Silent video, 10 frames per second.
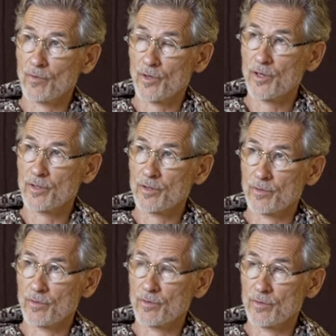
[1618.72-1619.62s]
we had
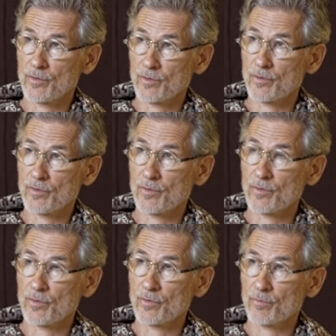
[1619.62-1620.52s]

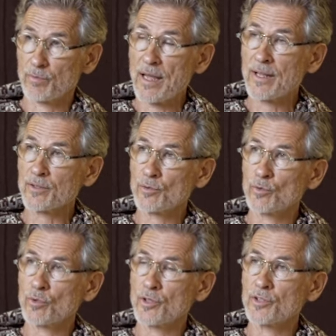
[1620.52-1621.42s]
planned to
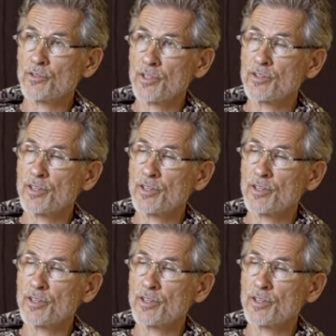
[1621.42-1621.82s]
do a retreat